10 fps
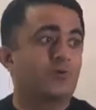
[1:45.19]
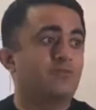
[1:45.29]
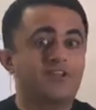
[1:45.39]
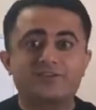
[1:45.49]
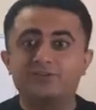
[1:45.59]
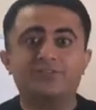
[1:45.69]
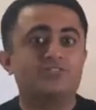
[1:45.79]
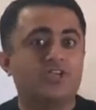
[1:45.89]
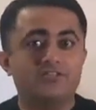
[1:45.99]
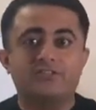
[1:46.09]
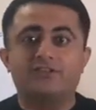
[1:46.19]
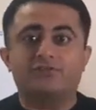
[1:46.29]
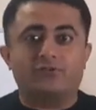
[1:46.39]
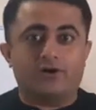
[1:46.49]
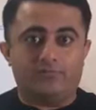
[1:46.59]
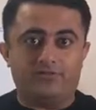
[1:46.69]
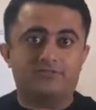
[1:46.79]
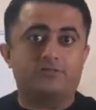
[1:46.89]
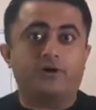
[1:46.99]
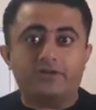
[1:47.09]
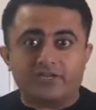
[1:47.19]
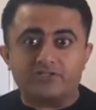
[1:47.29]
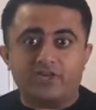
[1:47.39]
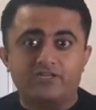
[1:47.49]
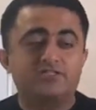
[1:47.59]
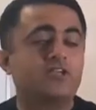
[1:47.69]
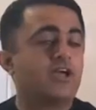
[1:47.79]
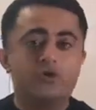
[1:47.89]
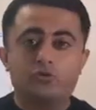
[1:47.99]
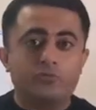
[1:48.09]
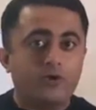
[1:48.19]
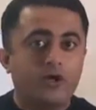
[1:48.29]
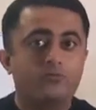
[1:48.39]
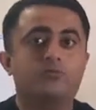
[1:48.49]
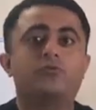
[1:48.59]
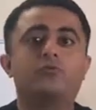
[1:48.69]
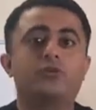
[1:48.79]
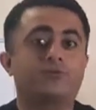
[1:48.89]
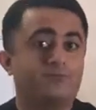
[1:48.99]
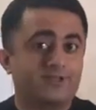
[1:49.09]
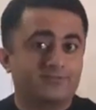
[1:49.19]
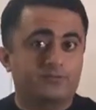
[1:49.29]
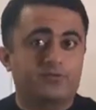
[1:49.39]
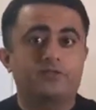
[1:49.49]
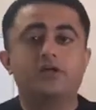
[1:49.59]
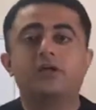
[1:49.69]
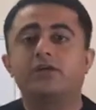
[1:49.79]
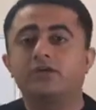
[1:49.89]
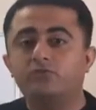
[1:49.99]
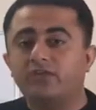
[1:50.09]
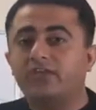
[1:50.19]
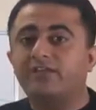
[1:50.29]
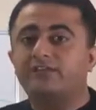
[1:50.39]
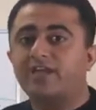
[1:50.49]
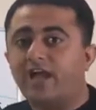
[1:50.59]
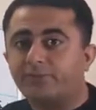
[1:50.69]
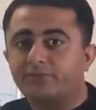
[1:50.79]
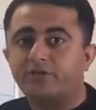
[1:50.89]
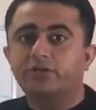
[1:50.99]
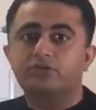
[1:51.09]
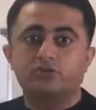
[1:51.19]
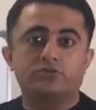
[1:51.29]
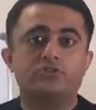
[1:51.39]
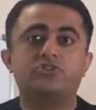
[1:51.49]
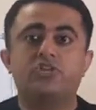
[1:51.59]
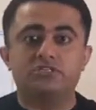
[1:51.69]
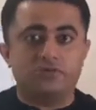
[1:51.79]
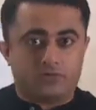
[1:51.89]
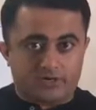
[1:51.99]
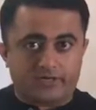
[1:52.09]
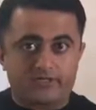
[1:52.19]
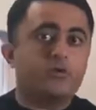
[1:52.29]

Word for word: We welcome the change in the requirements. The market change, no problem, we are flexible and we can adapt to the changing market.